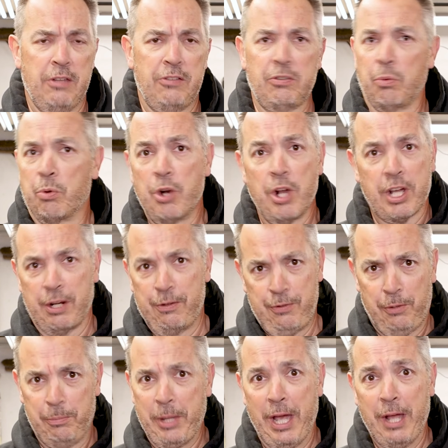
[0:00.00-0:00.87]
So we're not going
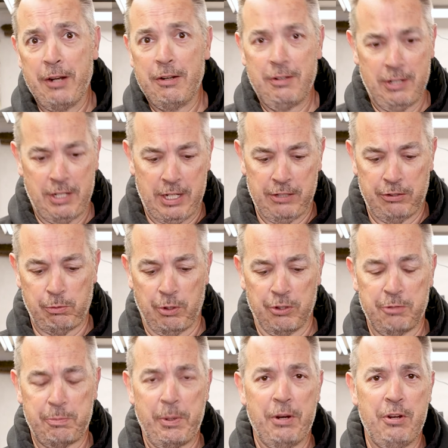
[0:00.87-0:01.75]
to film that. So
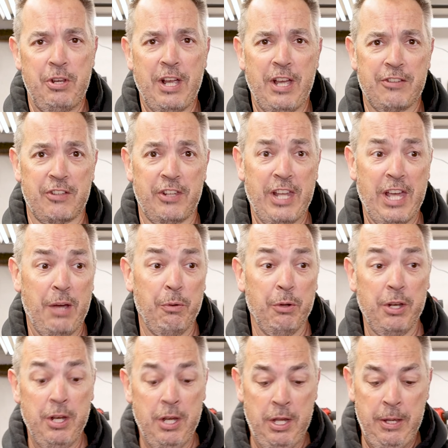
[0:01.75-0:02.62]
I'll spare you guys on
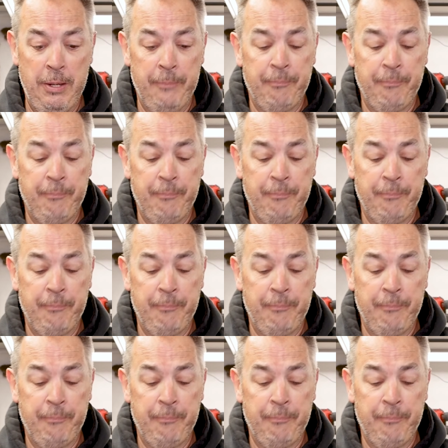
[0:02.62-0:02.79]
that one.